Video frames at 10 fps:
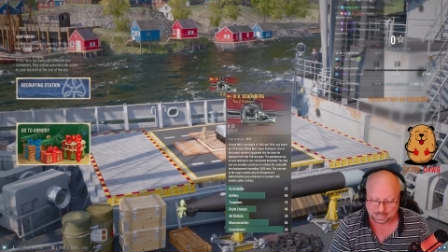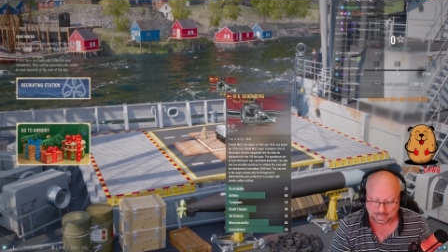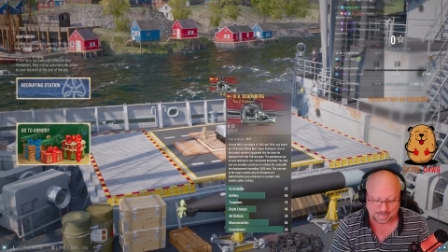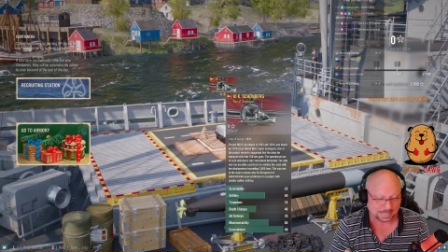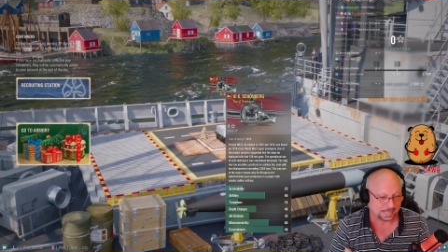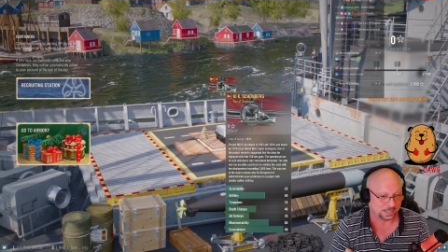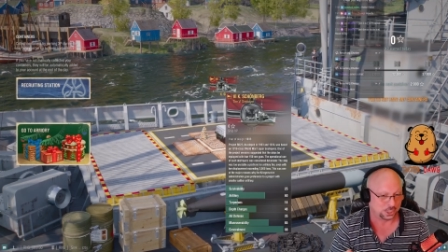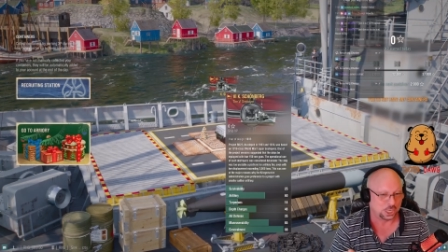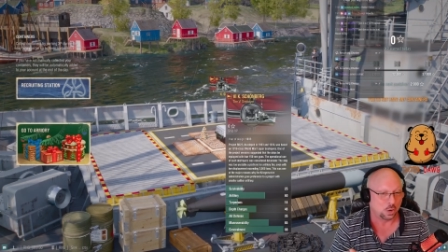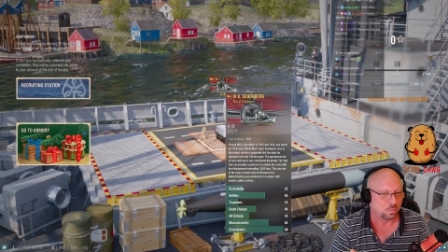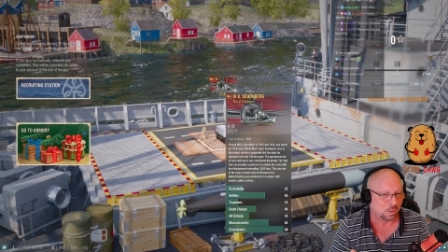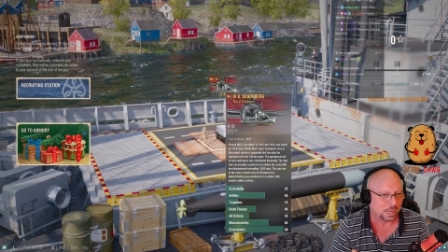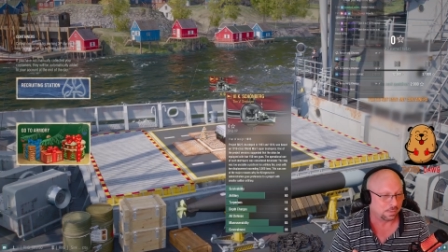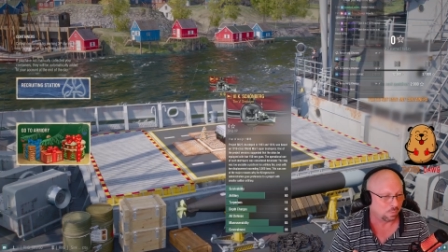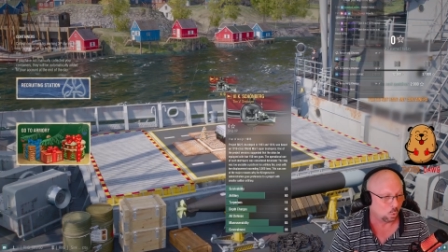I get a snowflake
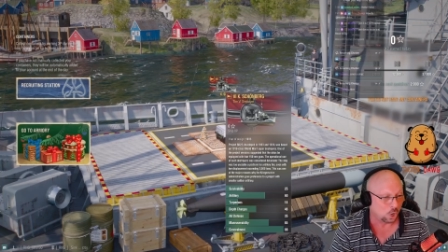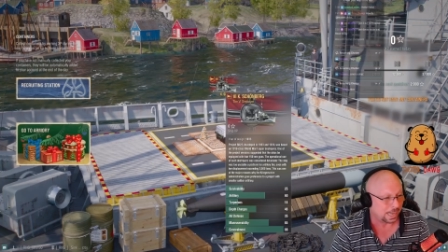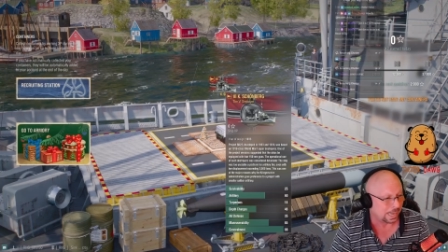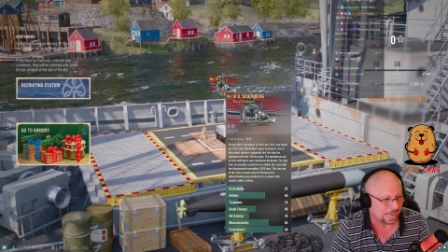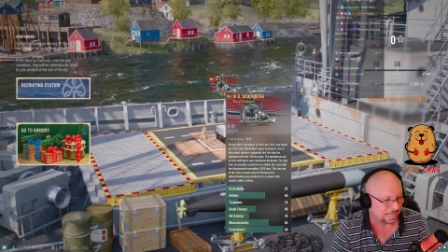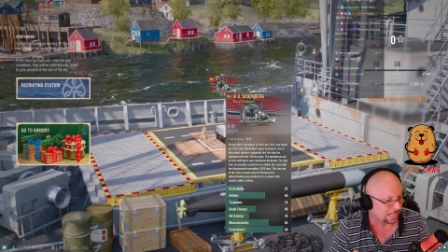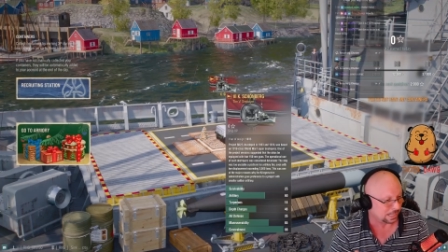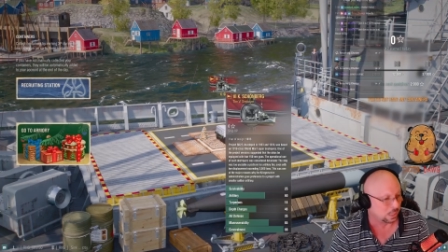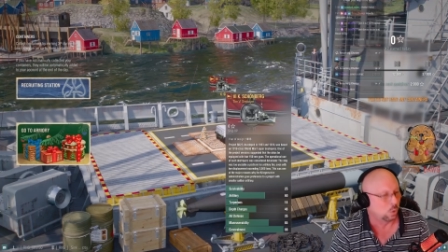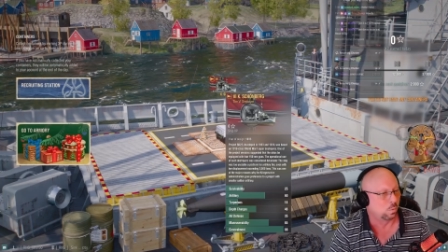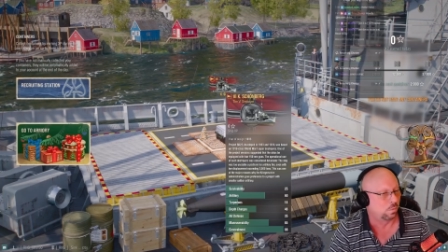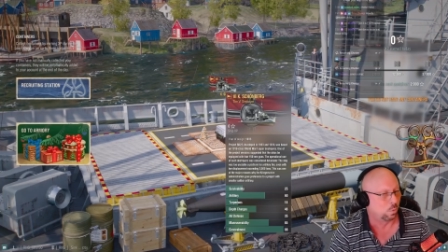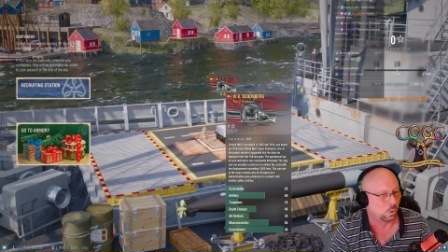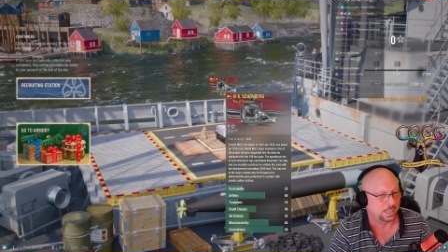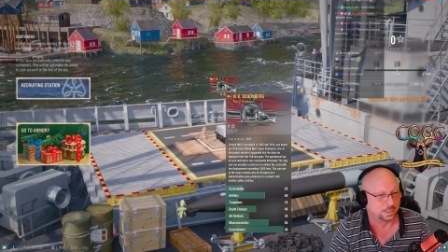for it, and I get coal
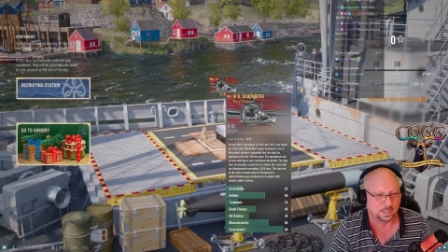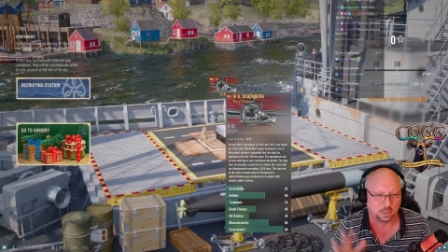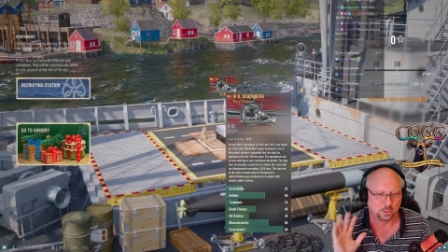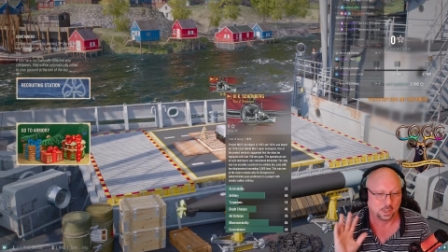for it. So